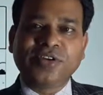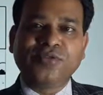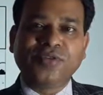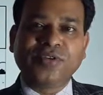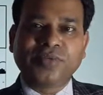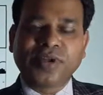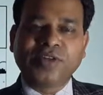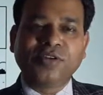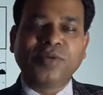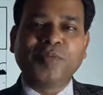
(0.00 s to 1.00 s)
will
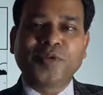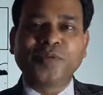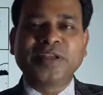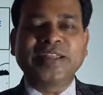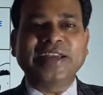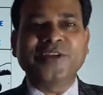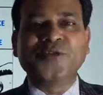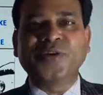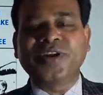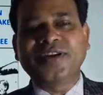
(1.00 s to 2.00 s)
be proving that
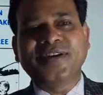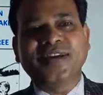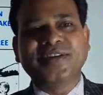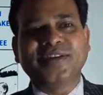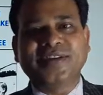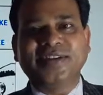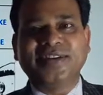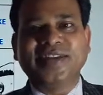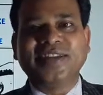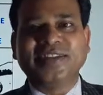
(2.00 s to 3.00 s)
you are intelligent.
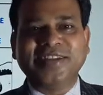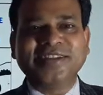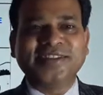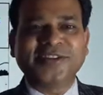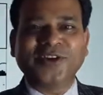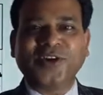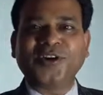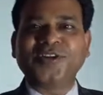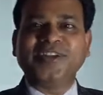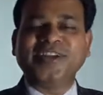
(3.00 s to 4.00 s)
This is
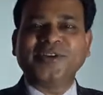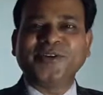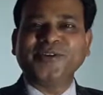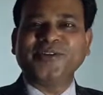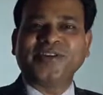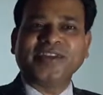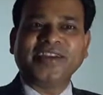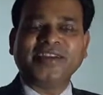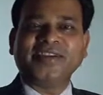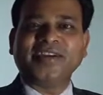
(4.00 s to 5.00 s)
not the
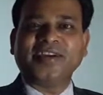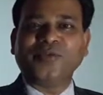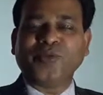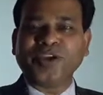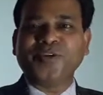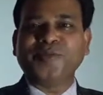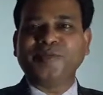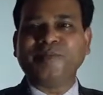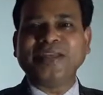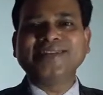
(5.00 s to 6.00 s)
right way
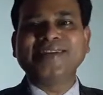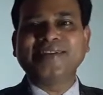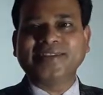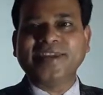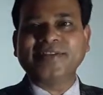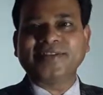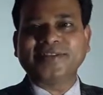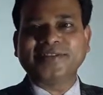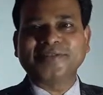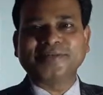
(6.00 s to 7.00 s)
of mentioning
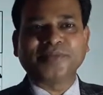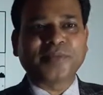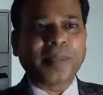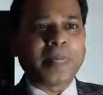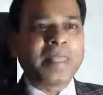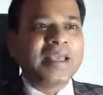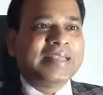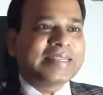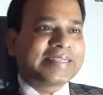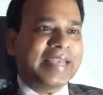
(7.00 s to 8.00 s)
things.
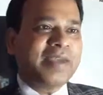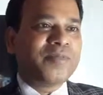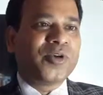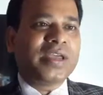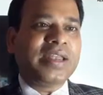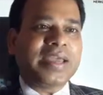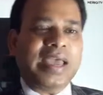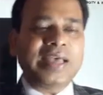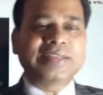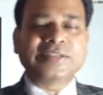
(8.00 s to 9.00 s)
In the same way, like
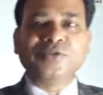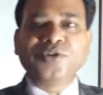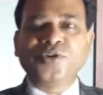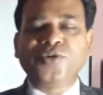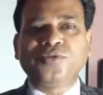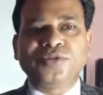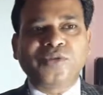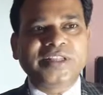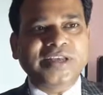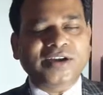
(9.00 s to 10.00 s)
as we know,
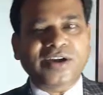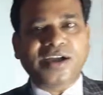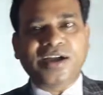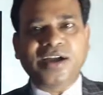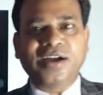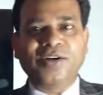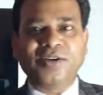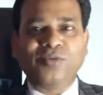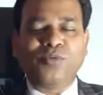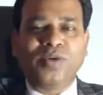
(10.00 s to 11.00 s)
when
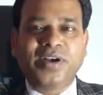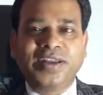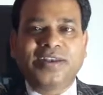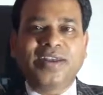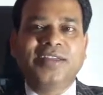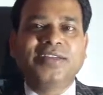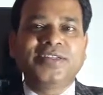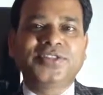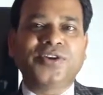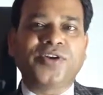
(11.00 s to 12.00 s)
the word
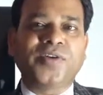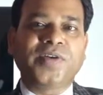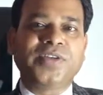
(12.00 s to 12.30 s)
intelligence or